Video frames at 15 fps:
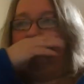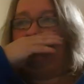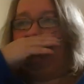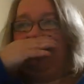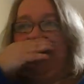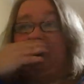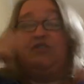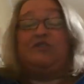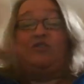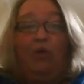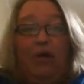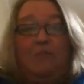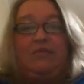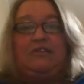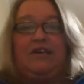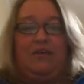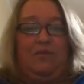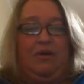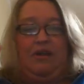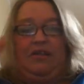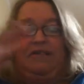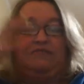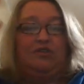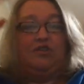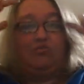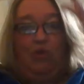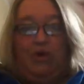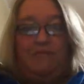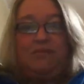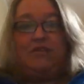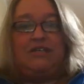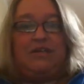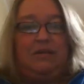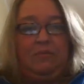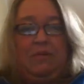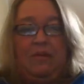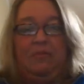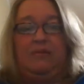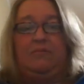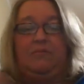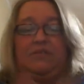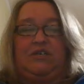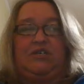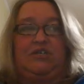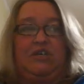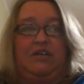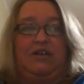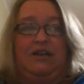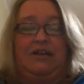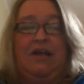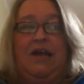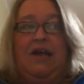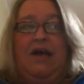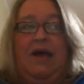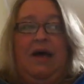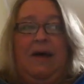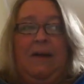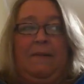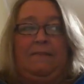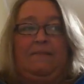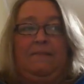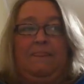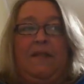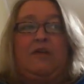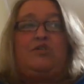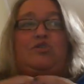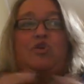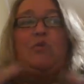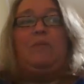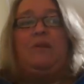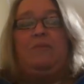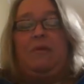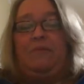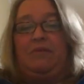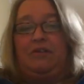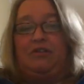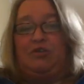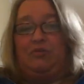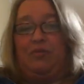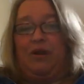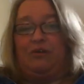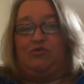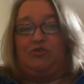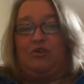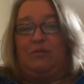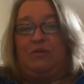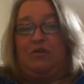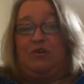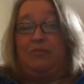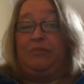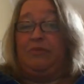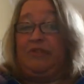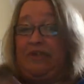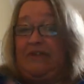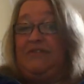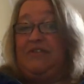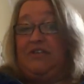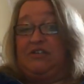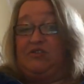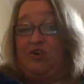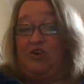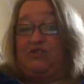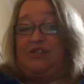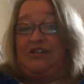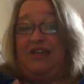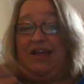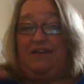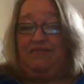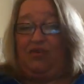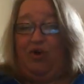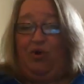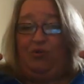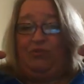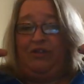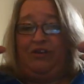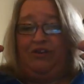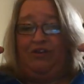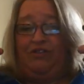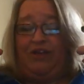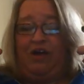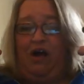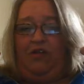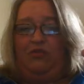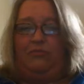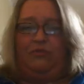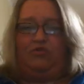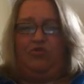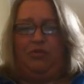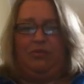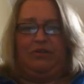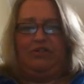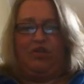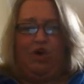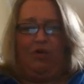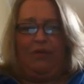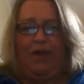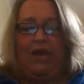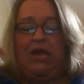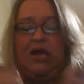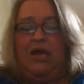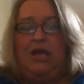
So they have to scramble to get ready. They have to scramble to get people in position. And so many people in the supernatural community believe in these girls that they have their own little, they call them the triplets army.